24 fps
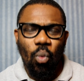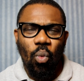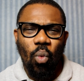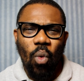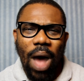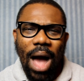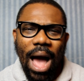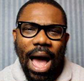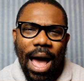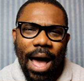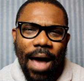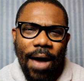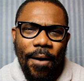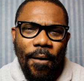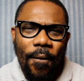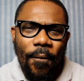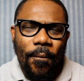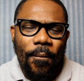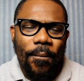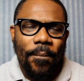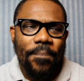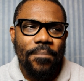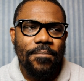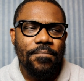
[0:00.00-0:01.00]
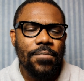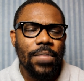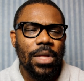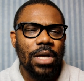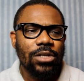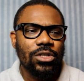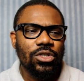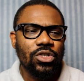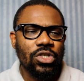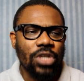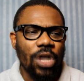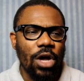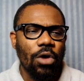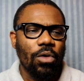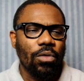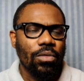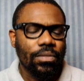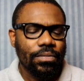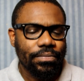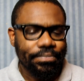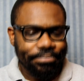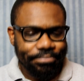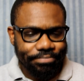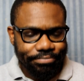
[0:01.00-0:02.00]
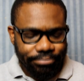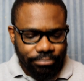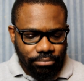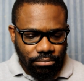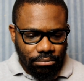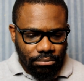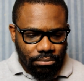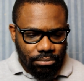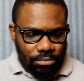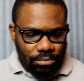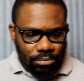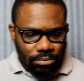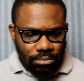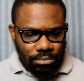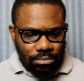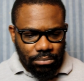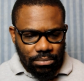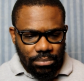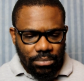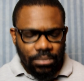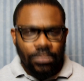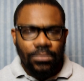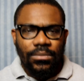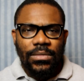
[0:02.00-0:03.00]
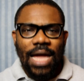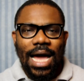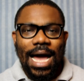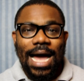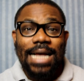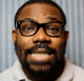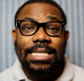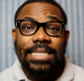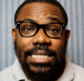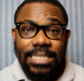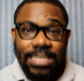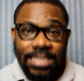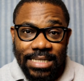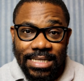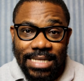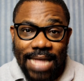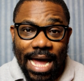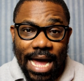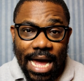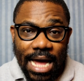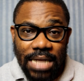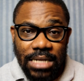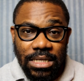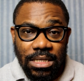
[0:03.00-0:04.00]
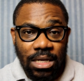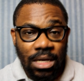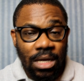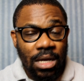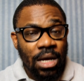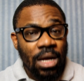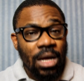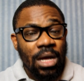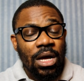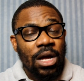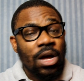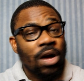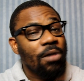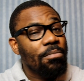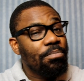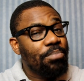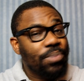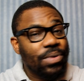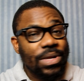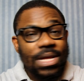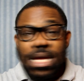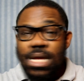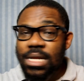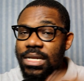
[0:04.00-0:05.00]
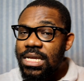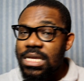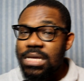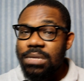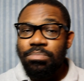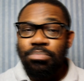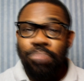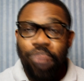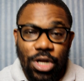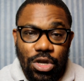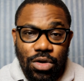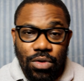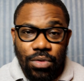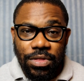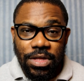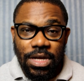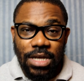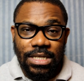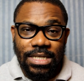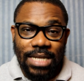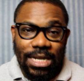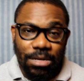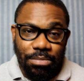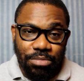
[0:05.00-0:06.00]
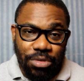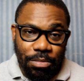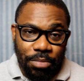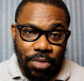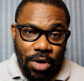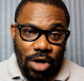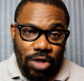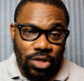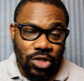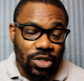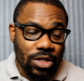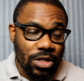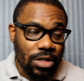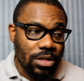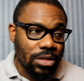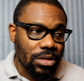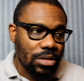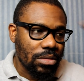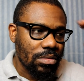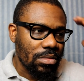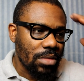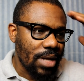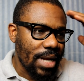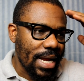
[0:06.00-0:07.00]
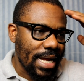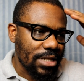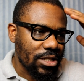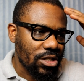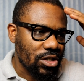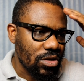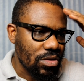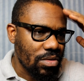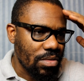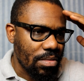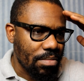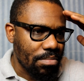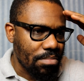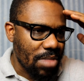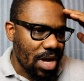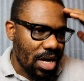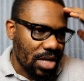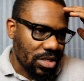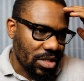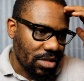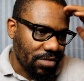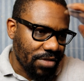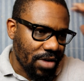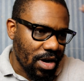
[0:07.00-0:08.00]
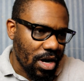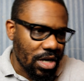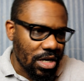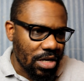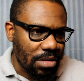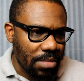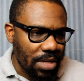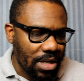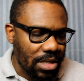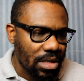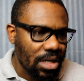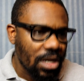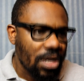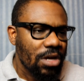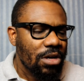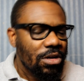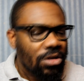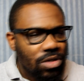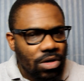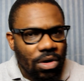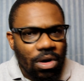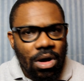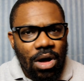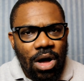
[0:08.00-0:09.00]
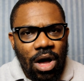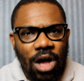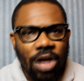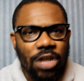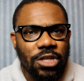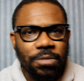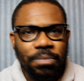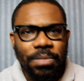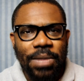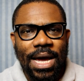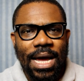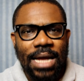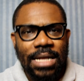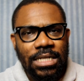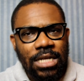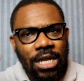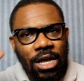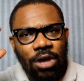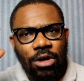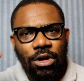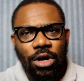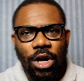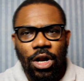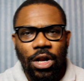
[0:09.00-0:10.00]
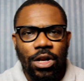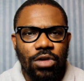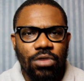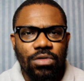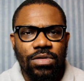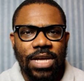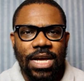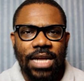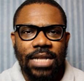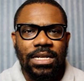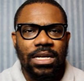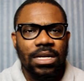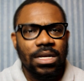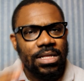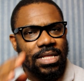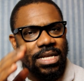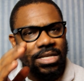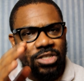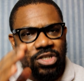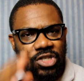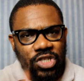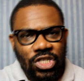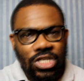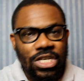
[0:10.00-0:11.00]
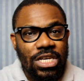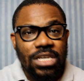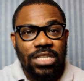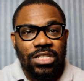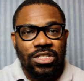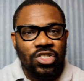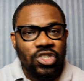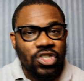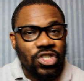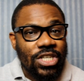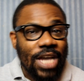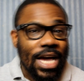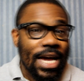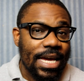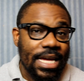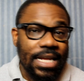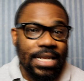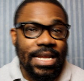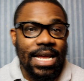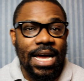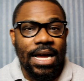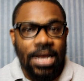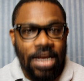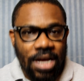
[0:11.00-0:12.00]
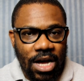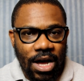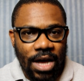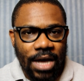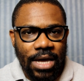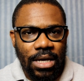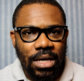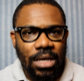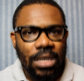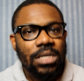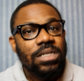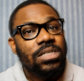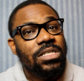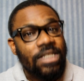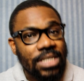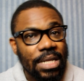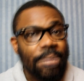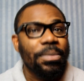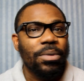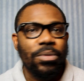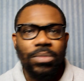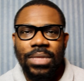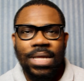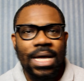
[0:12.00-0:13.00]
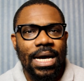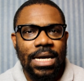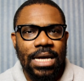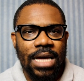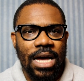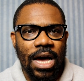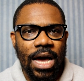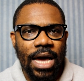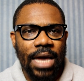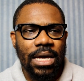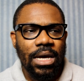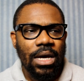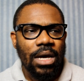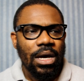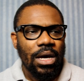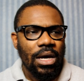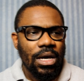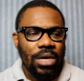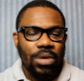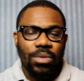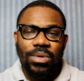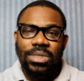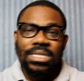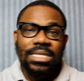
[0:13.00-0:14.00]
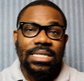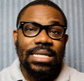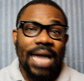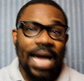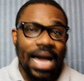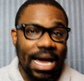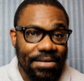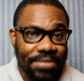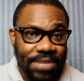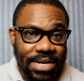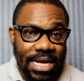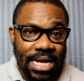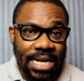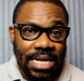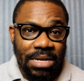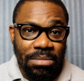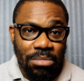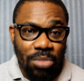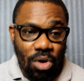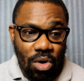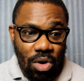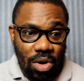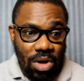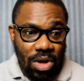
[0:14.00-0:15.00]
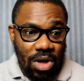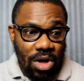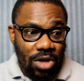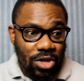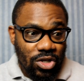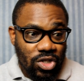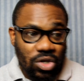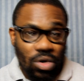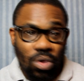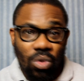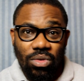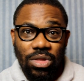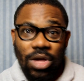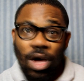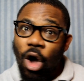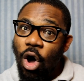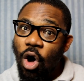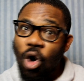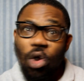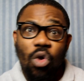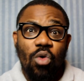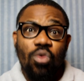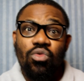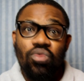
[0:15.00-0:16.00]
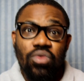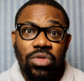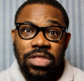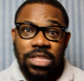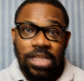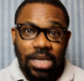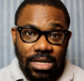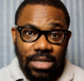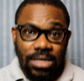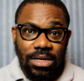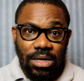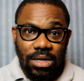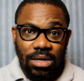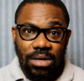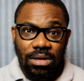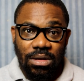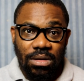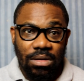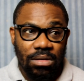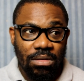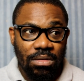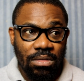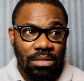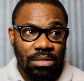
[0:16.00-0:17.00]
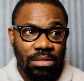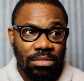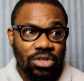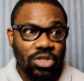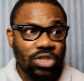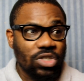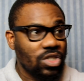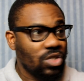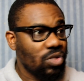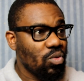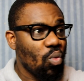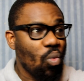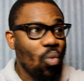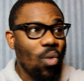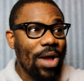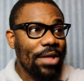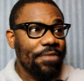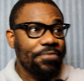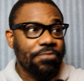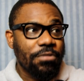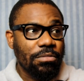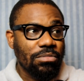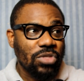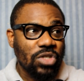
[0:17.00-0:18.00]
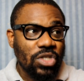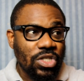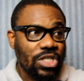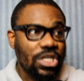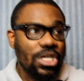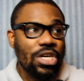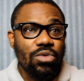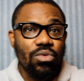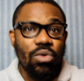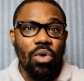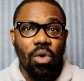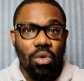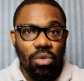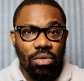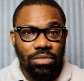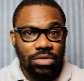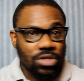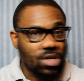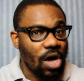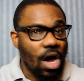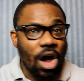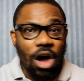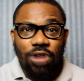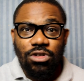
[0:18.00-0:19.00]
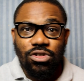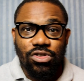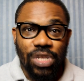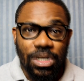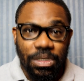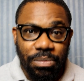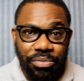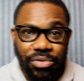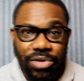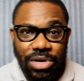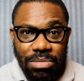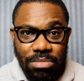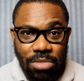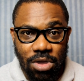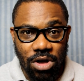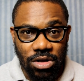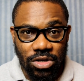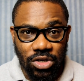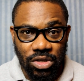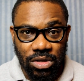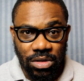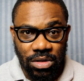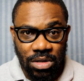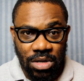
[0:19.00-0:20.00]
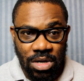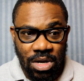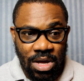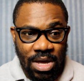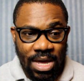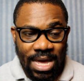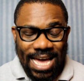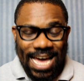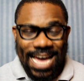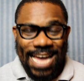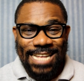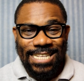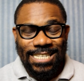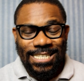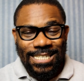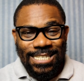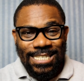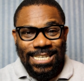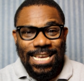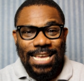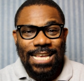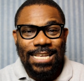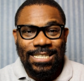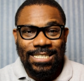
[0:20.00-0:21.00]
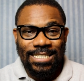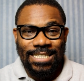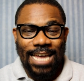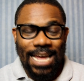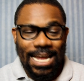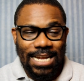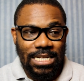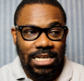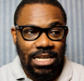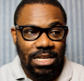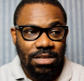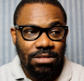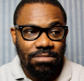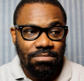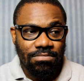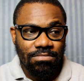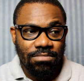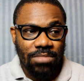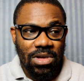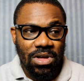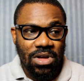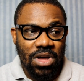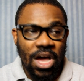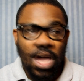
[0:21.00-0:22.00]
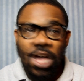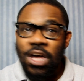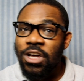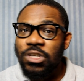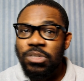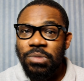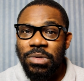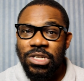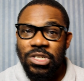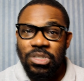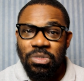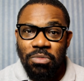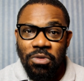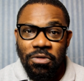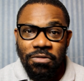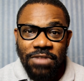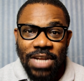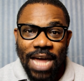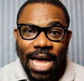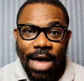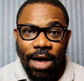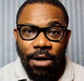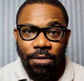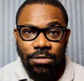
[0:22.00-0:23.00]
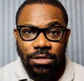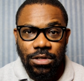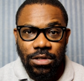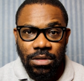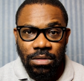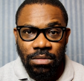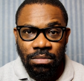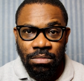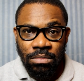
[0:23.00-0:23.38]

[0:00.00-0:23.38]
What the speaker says: Wow. So, as it stands, completely blew things out of proportion, led to a massive argument. So husband concluded that she is shagging that guy, sleeping with that guy. He wasn't having it anymore. So the whole thing just went from 0 to 100 pretty much. And she said her husband is moved out.